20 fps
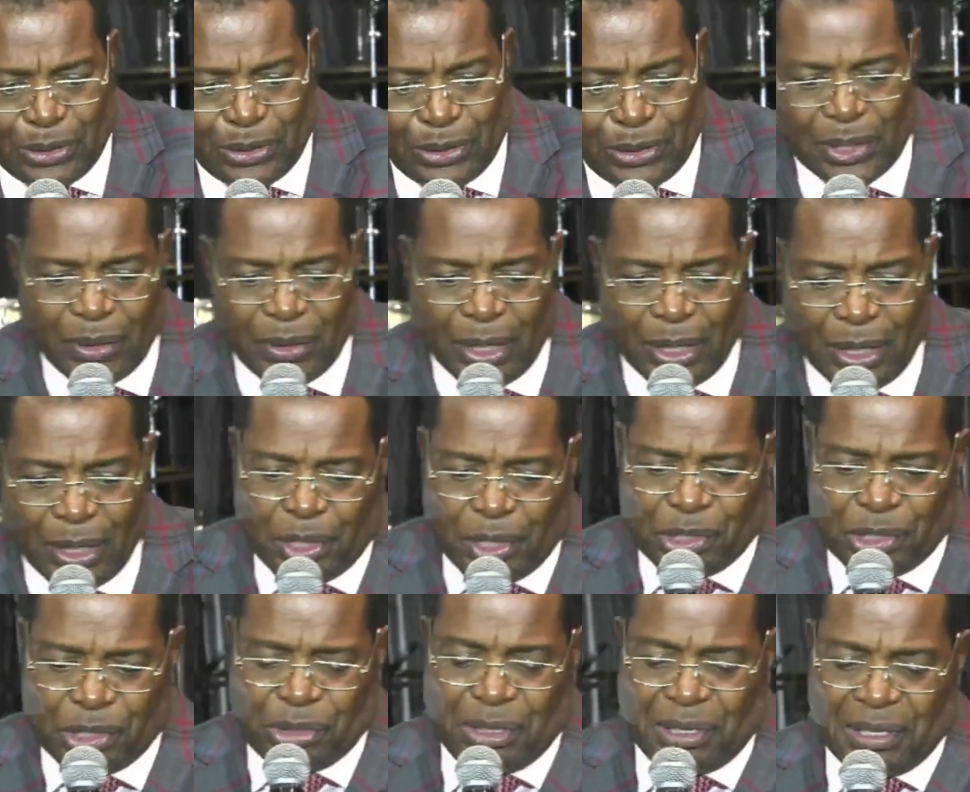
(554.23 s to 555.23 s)
we, we
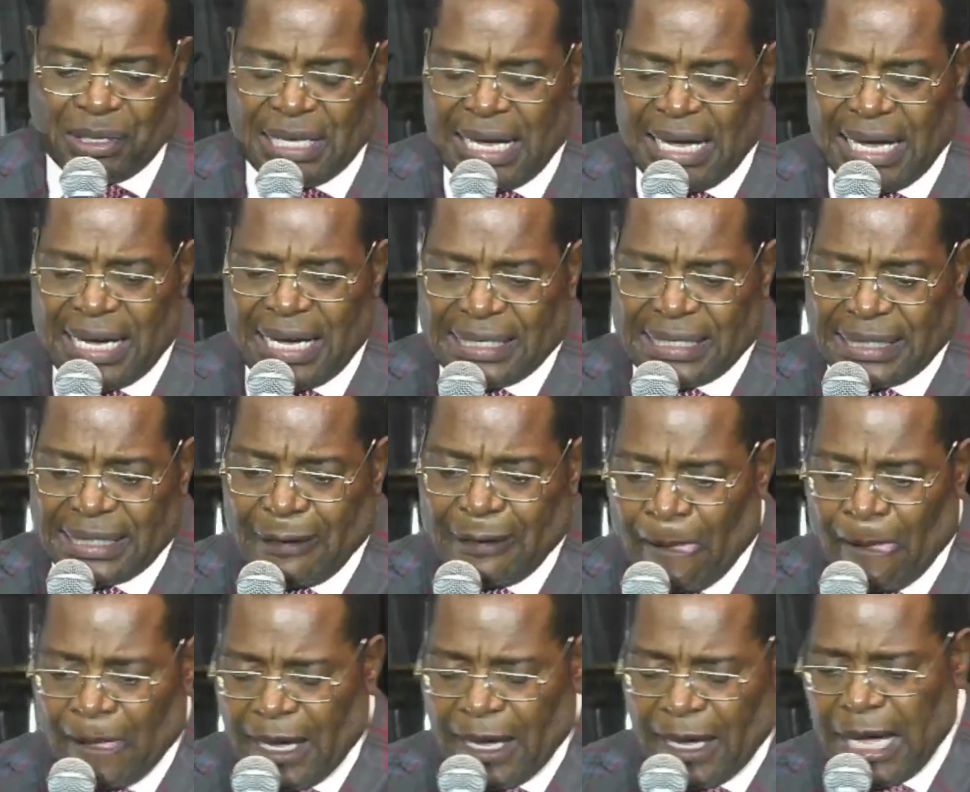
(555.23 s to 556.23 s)
saw that, uh,
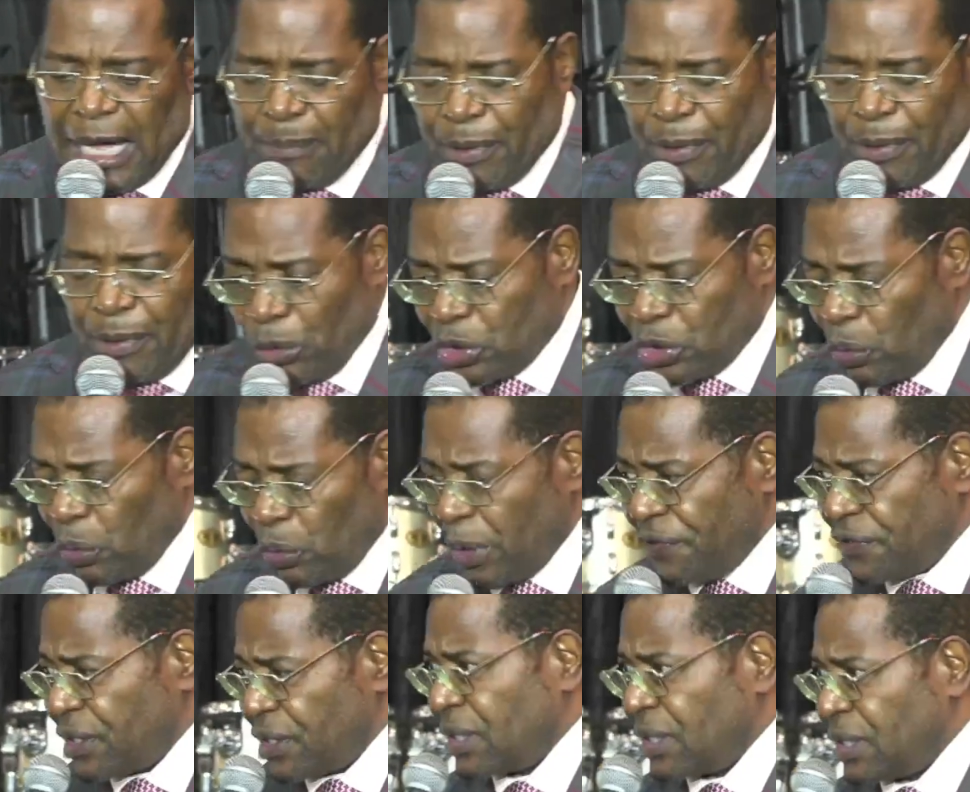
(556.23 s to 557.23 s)
uh, but also we've
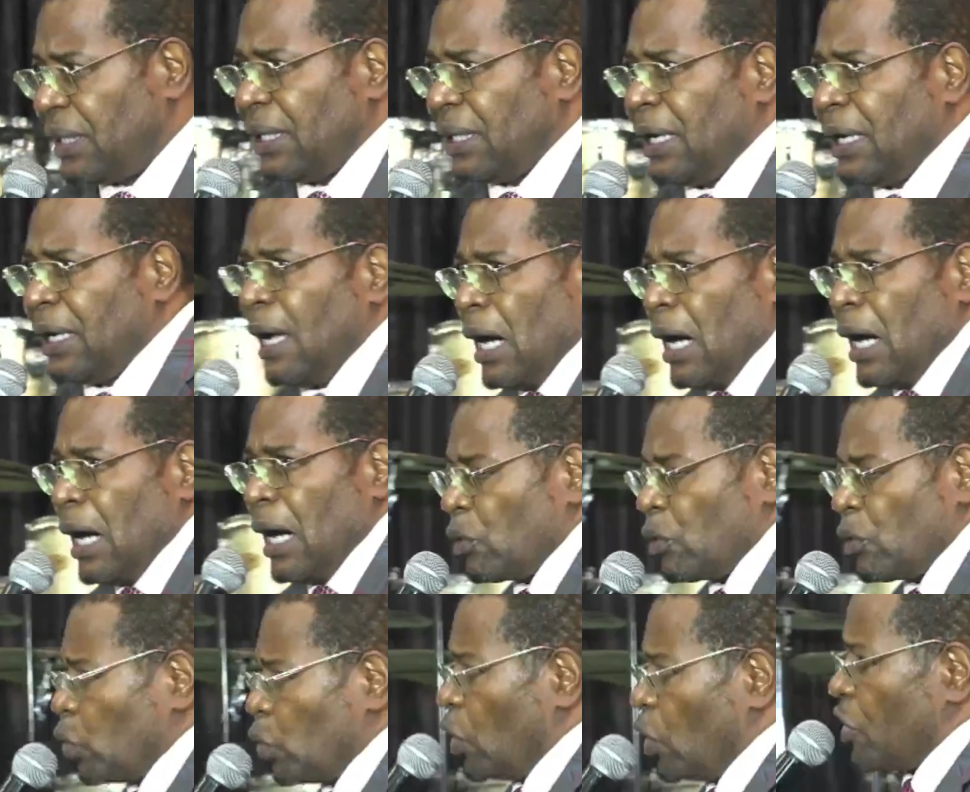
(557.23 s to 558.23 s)
seen how
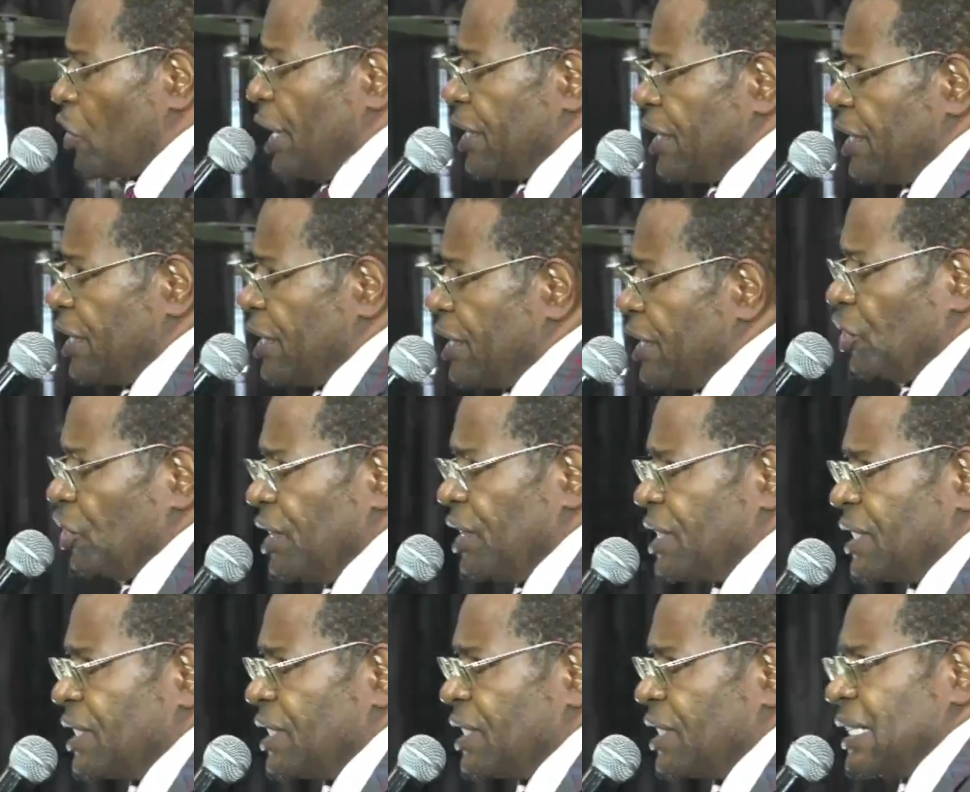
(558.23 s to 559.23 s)
through Christ
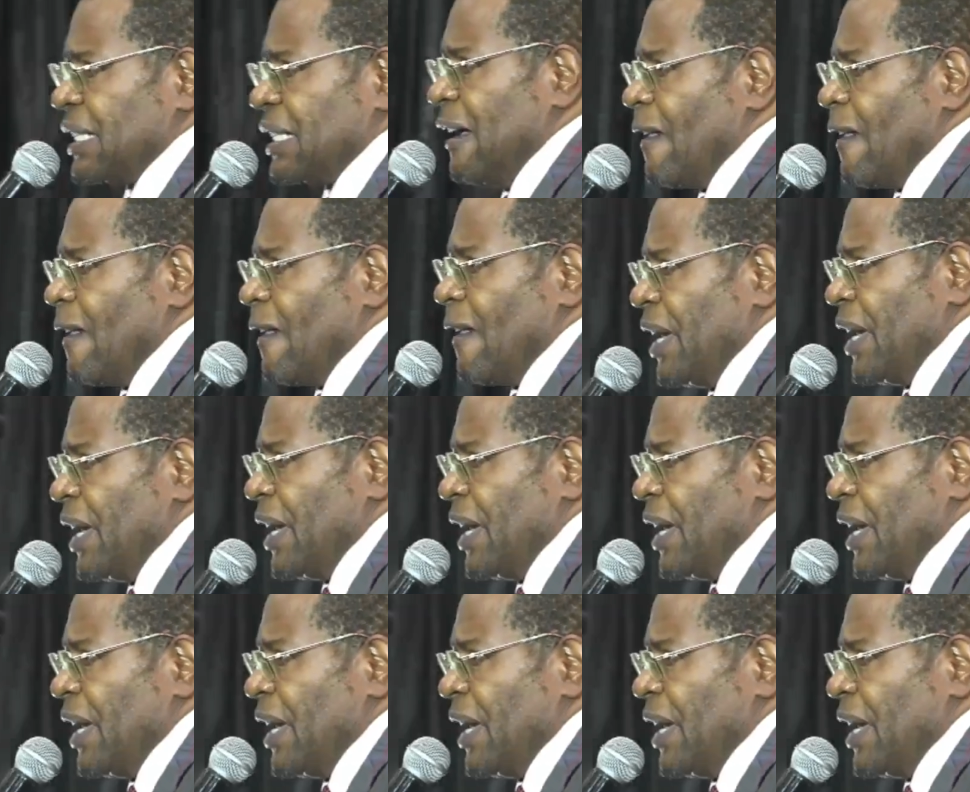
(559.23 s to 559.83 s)
Jesus uh, there is